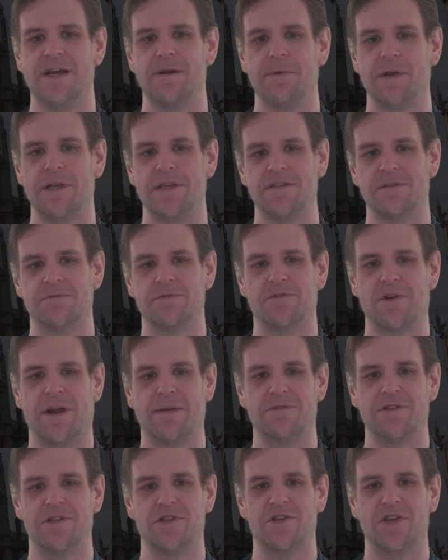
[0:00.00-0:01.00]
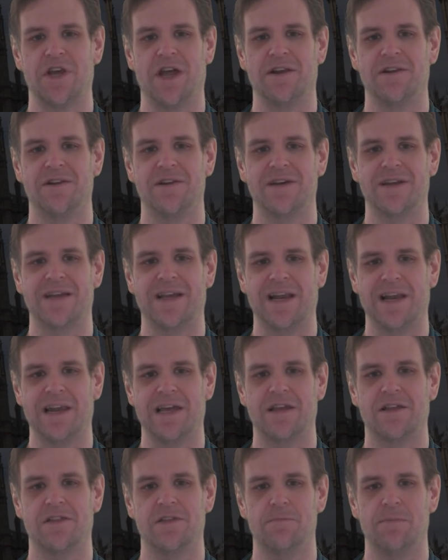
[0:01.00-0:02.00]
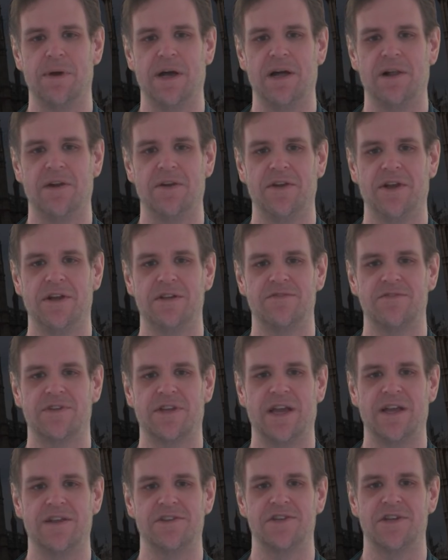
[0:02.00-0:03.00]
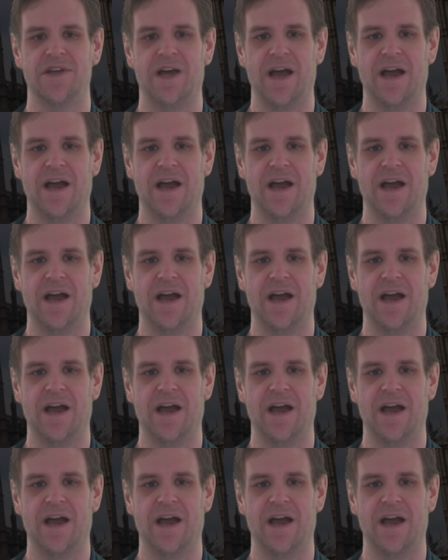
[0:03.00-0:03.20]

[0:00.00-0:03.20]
please subscribe to the channel and click the bell notification